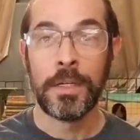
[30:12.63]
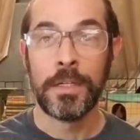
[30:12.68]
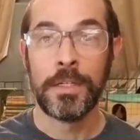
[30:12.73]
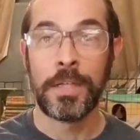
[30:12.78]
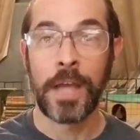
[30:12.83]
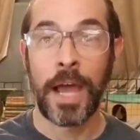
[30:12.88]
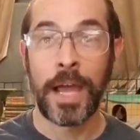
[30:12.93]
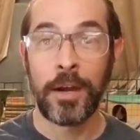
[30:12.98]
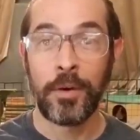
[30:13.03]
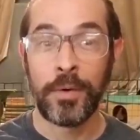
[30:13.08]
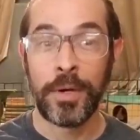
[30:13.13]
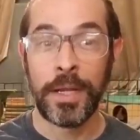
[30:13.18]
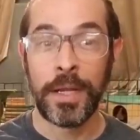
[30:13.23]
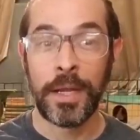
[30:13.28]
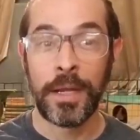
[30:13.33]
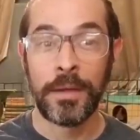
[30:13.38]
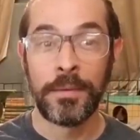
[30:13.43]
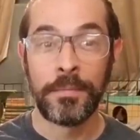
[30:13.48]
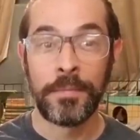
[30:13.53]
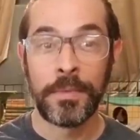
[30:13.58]

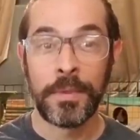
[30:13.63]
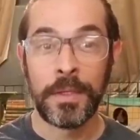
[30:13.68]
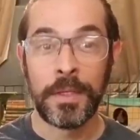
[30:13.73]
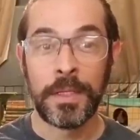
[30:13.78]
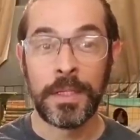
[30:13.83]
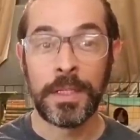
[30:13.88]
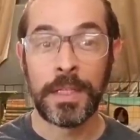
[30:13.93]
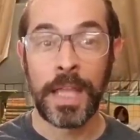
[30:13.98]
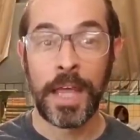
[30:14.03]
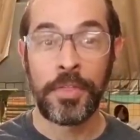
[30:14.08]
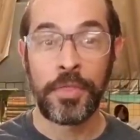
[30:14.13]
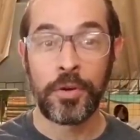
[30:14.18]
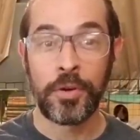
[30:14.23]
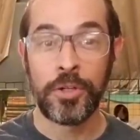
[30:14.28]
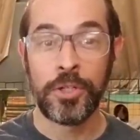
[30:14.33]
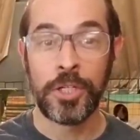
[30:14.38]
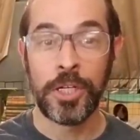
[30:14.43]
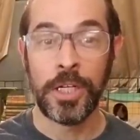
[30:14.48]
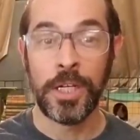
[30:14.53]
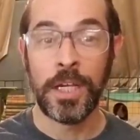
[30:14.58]
diarrhea,
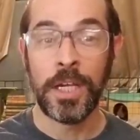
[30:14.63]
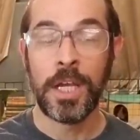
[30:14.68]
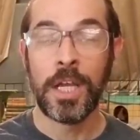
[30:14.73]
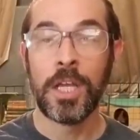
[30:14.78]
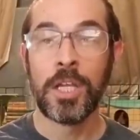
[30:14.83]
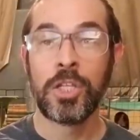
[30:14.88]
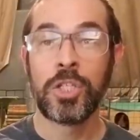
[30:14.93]
lethargy,